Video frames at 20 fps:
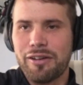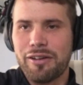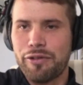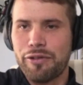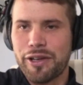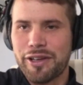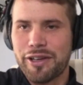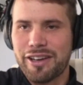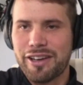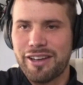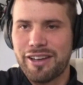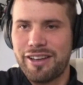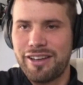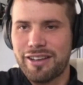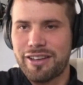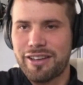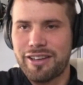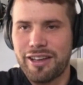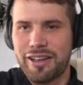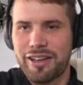I don't think you
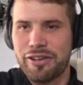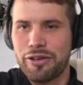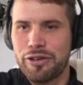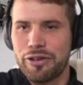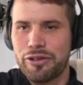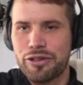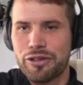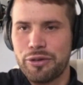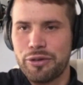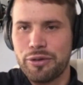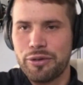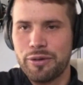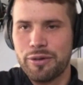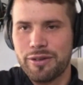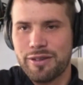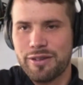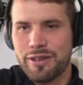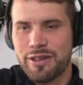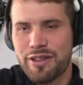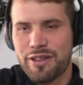can do 2.
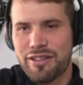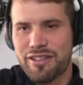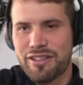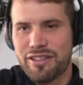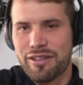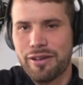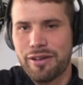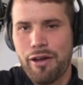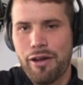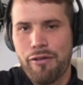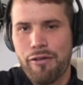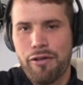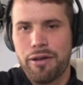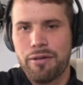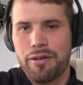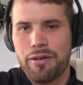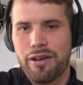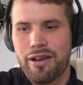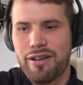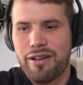So
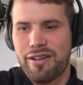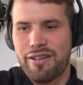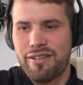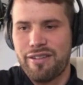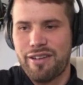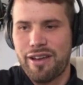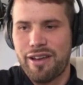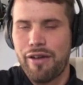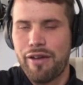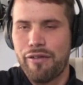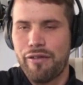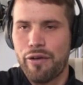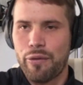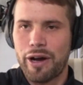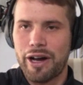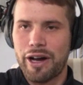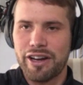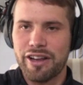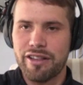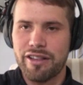every
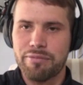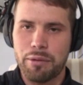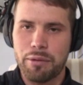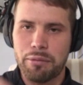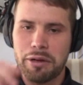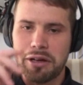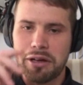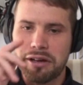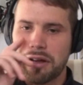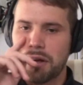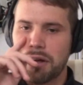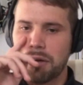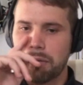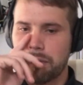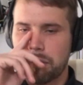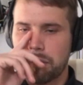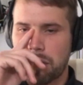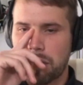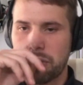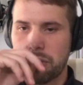rider is probably gonna
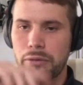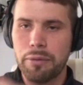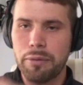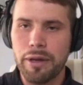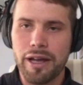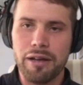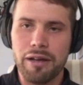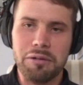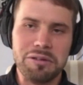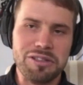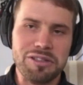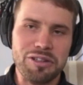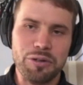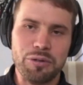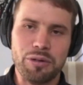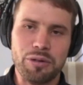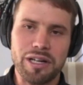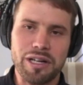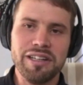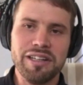only be able to do
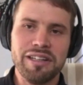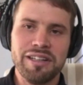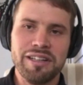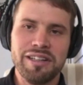1.